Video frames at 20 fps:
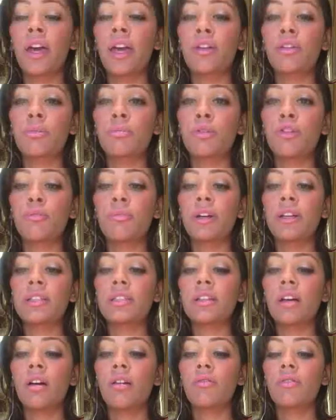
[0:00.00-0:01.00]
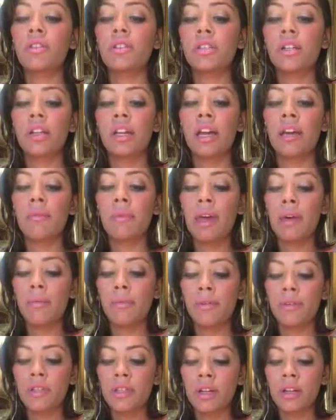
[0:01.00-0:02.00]
and remove myself until I am
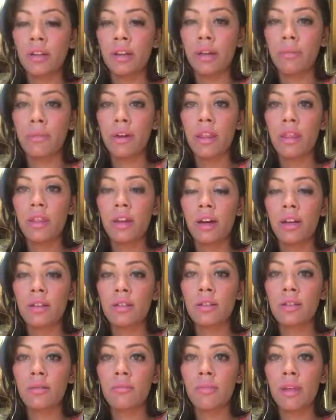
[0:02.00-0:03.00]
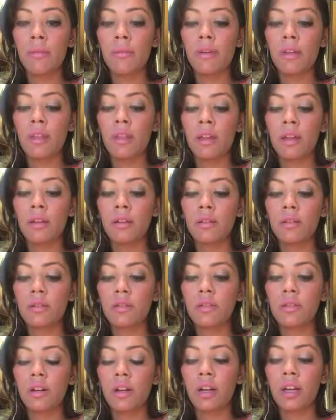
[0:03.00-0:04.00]
able to collect my thoughts and maybe then
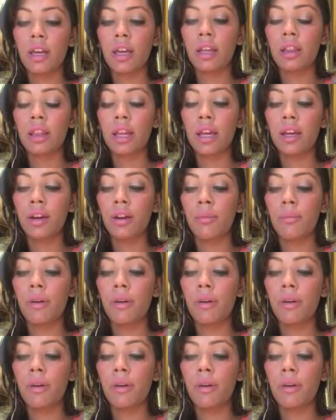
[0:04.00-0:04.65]
start again later.